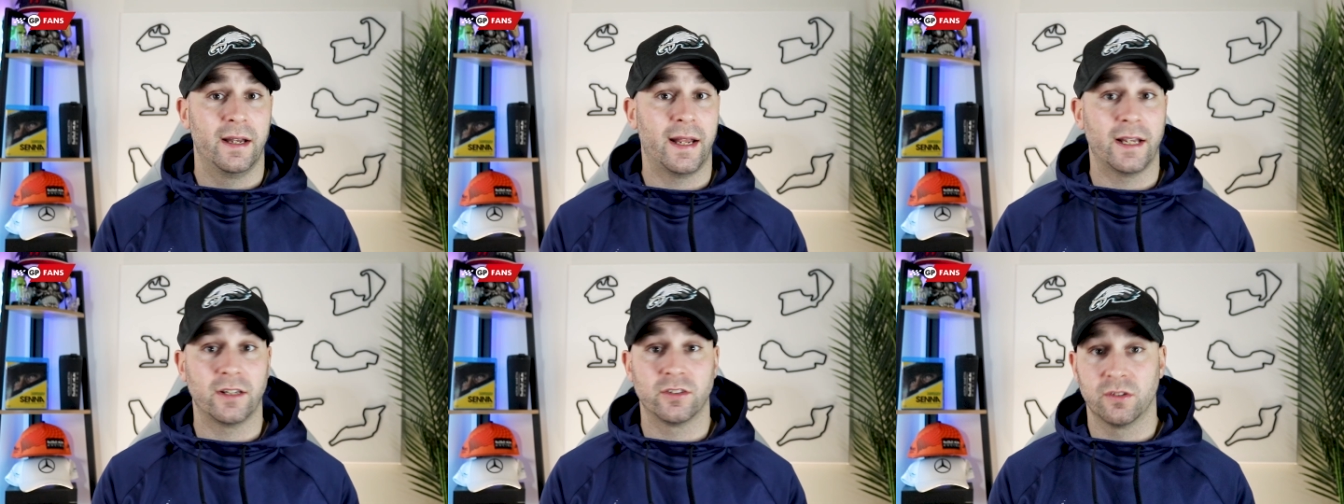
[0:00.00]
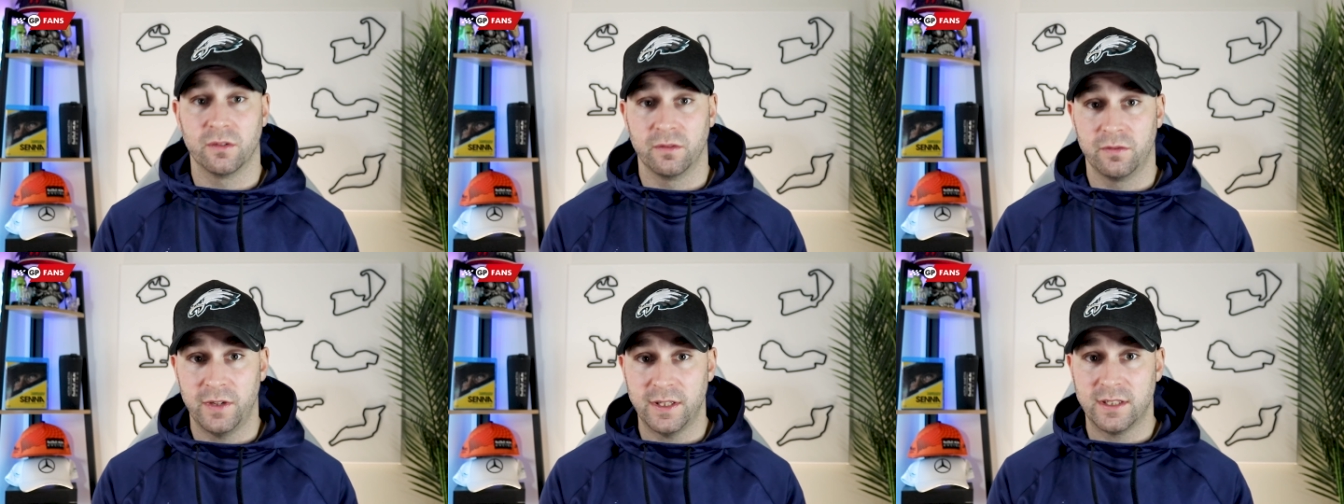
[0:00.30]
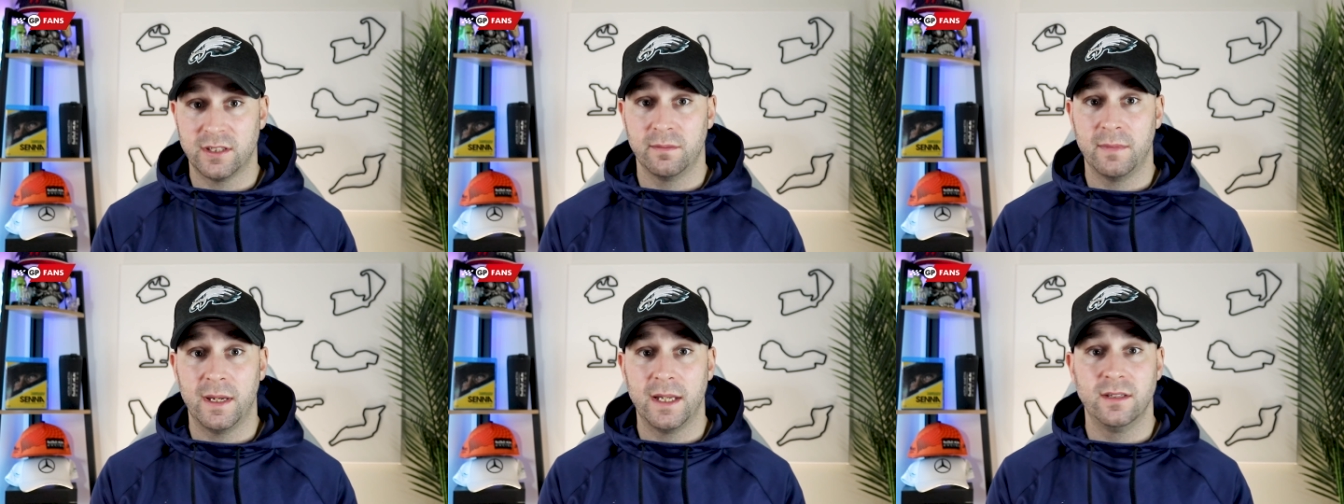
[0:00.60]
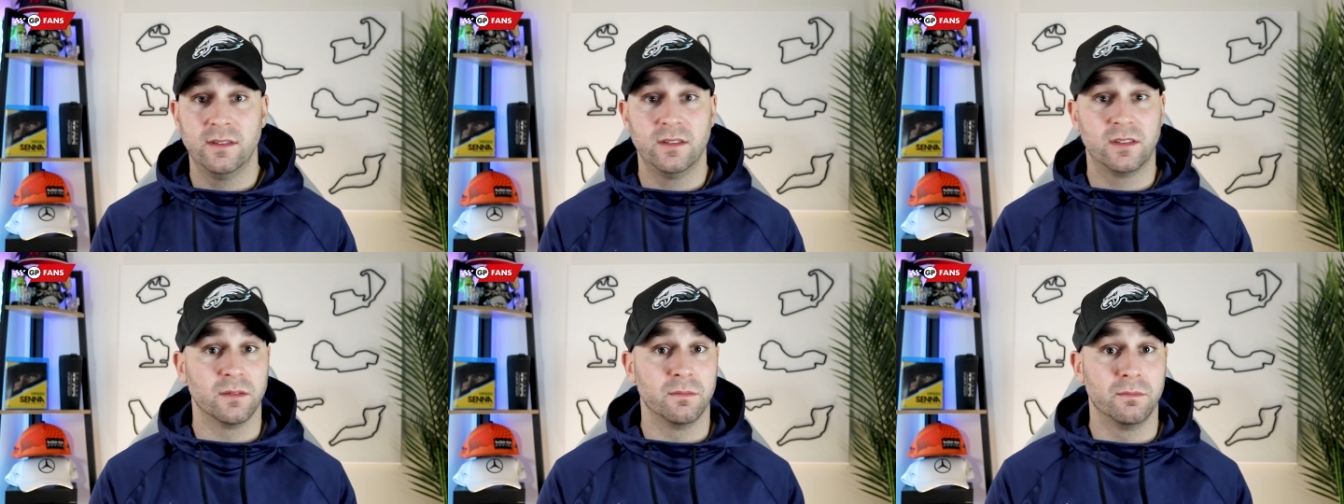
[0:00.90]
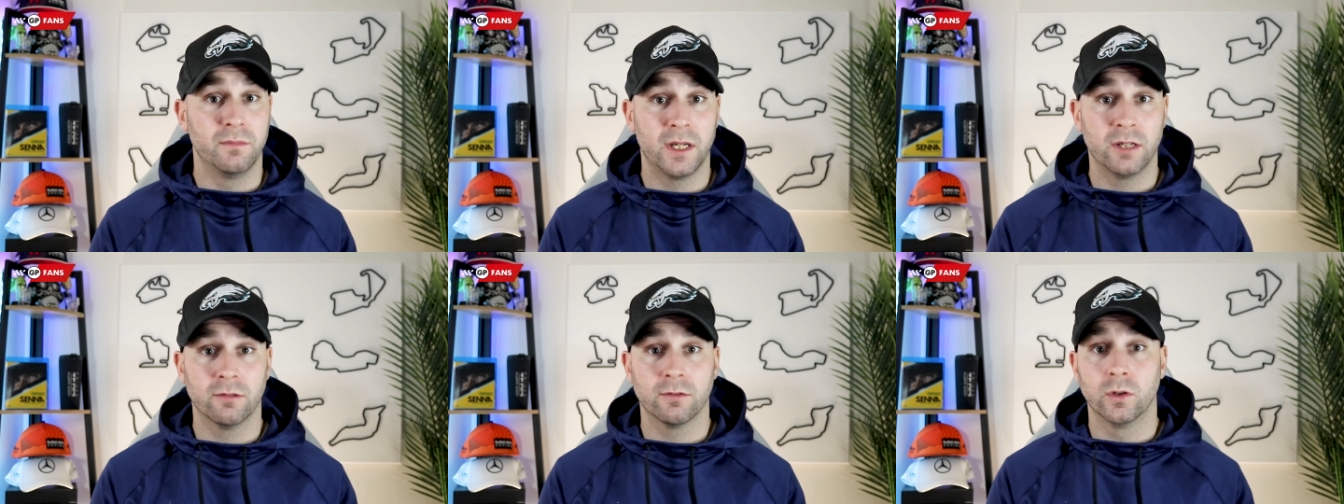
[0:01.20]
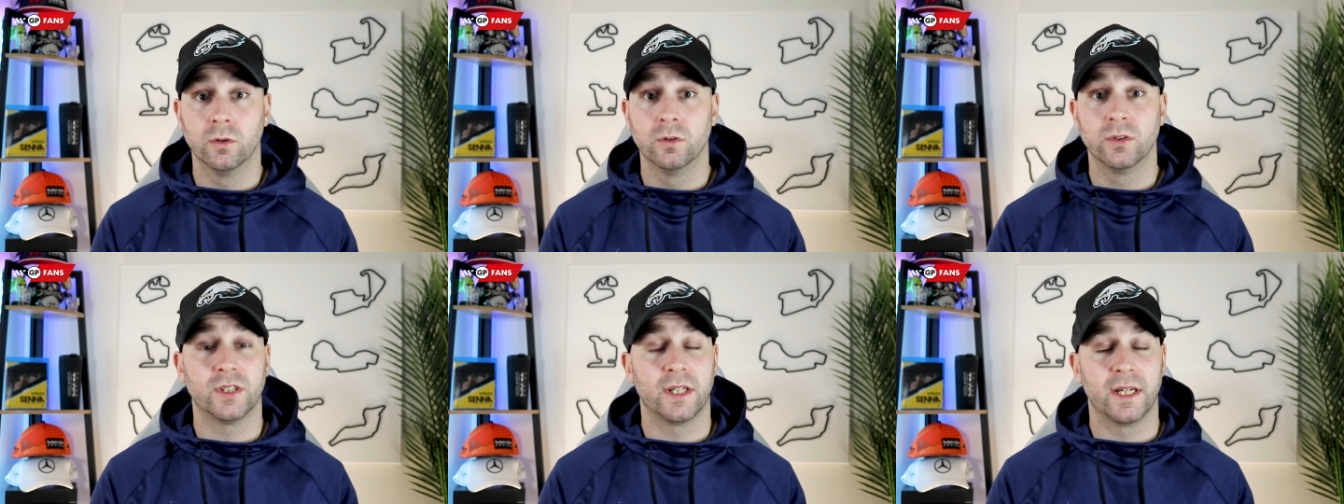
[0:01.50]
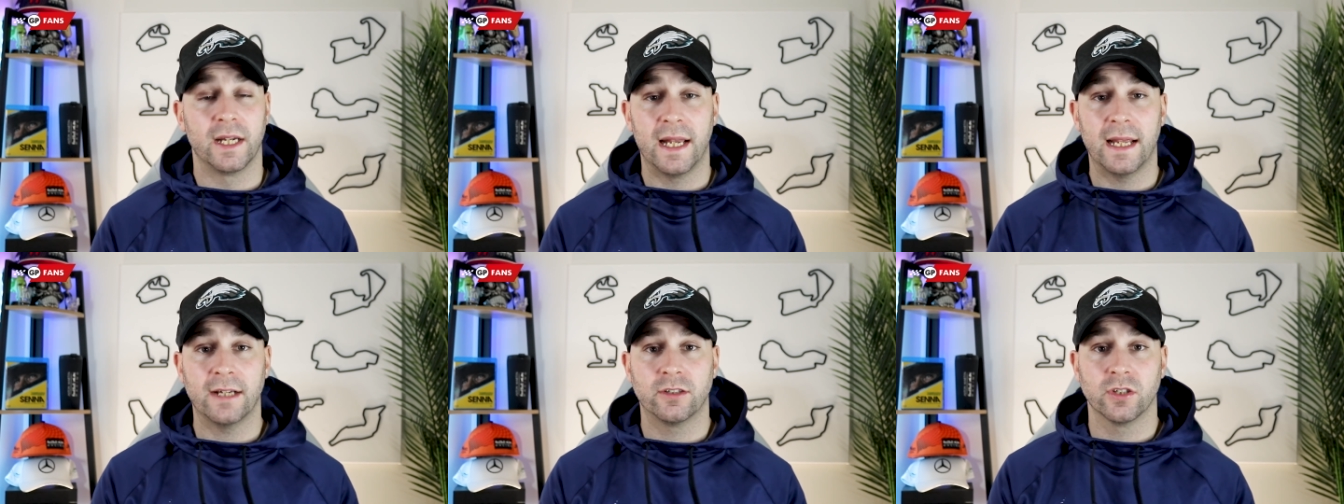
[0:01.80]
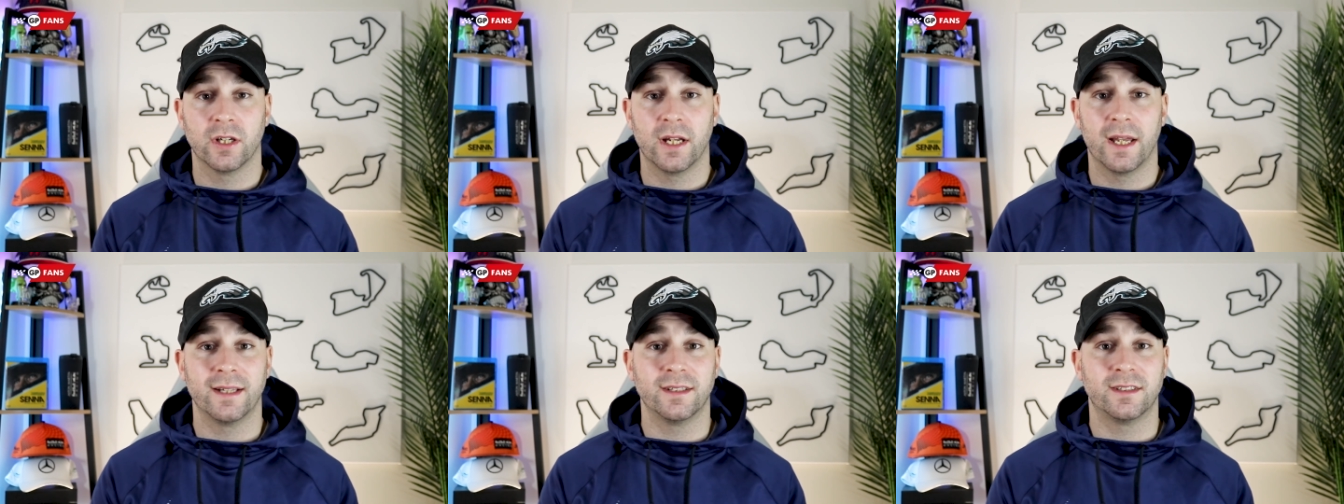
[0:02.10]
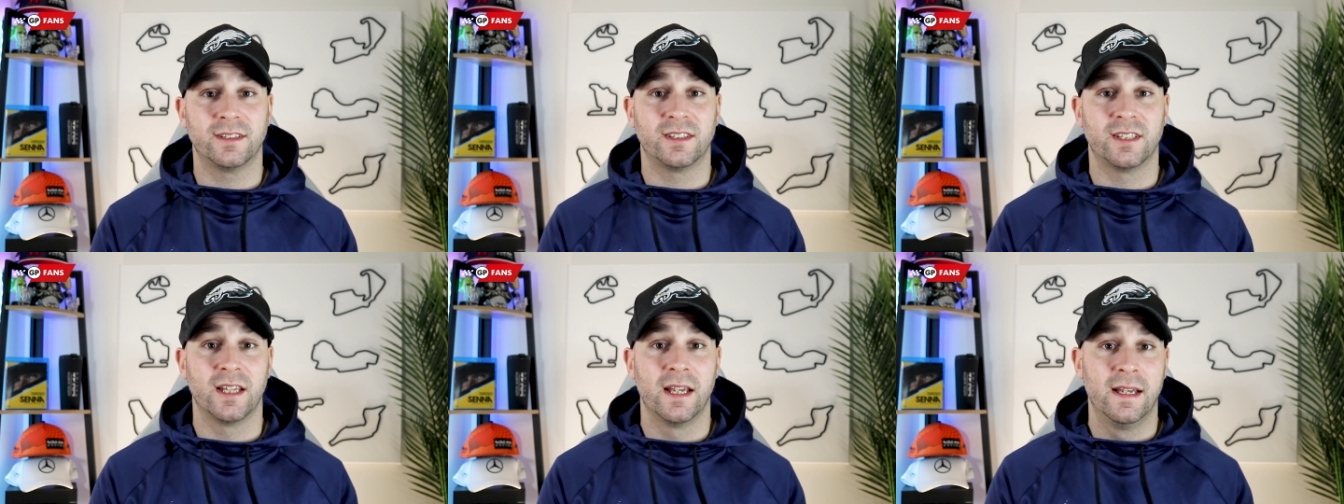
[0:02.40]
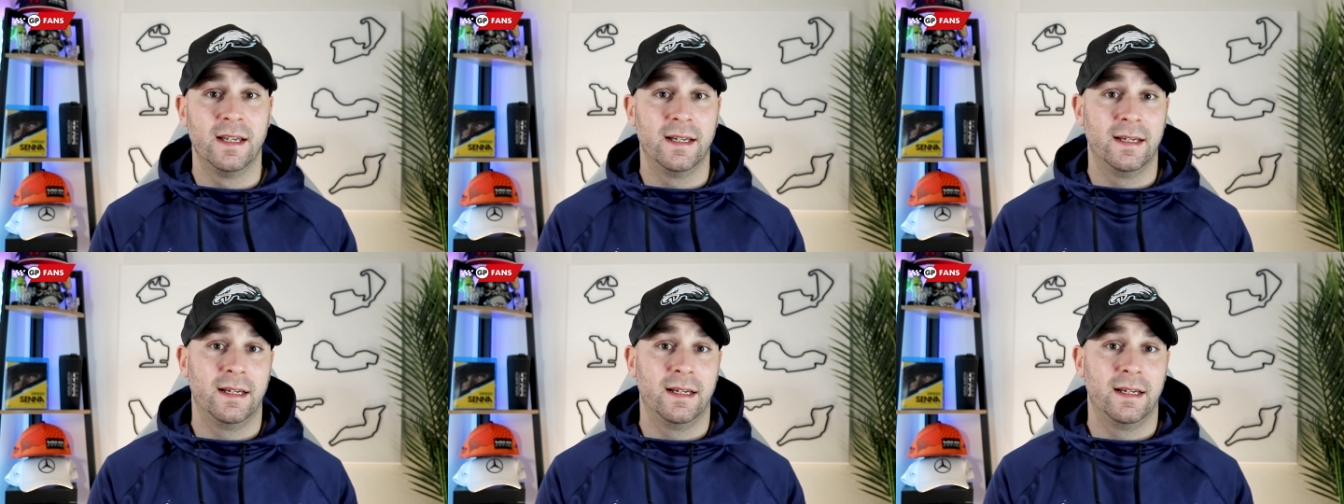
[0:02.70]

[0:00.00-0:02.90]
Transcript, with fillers: and extra vitamins and minerals and electrolytes.